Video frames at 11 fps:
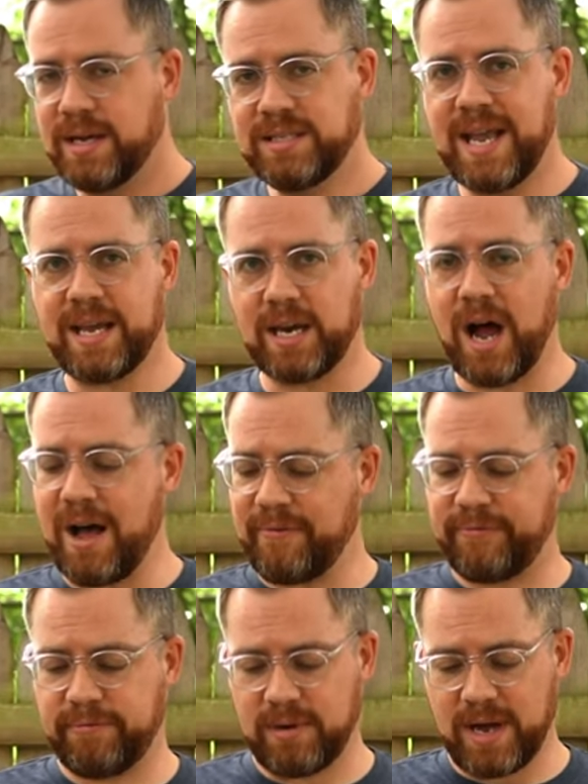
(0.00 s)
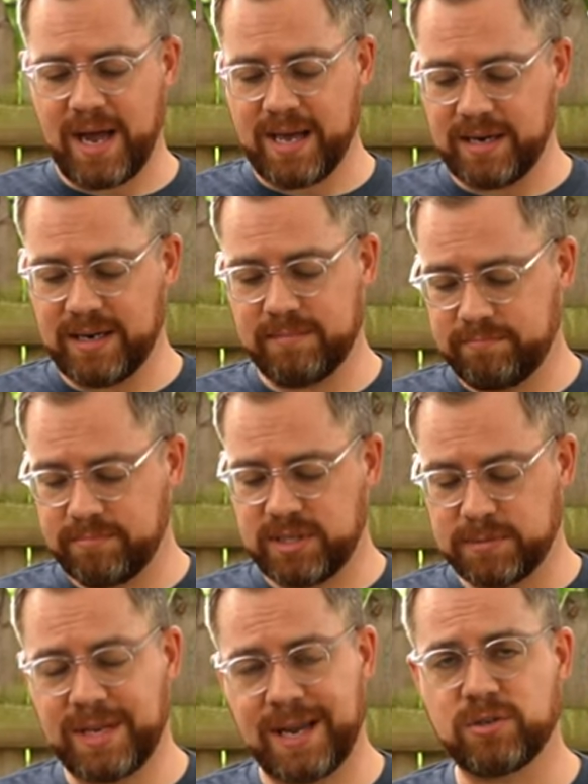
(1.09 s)
take it off uh, in
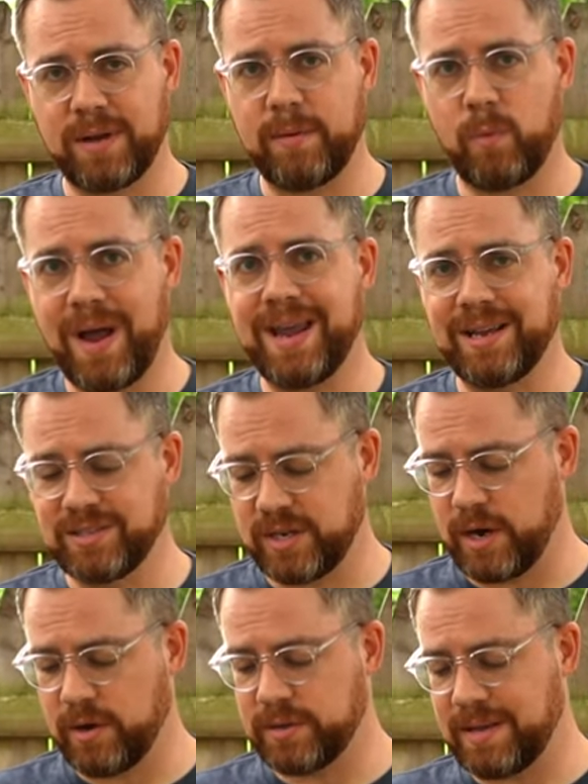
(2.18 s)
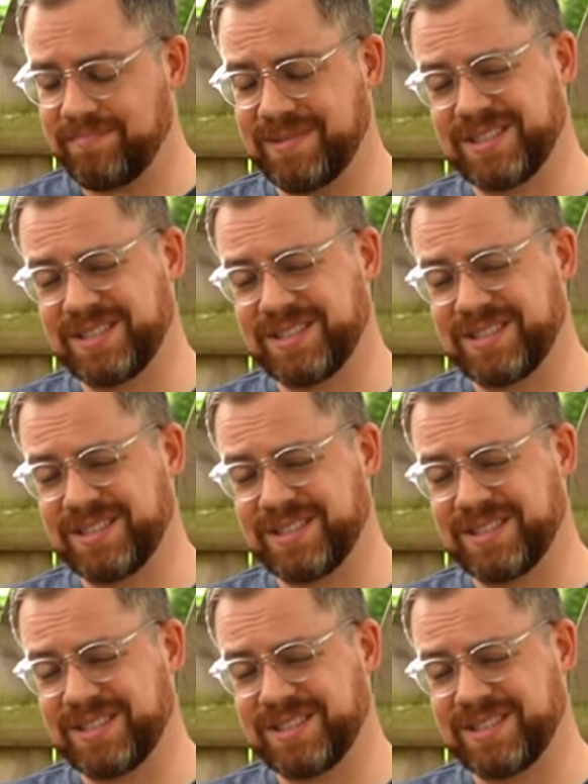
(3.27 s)
substantial ways, you know.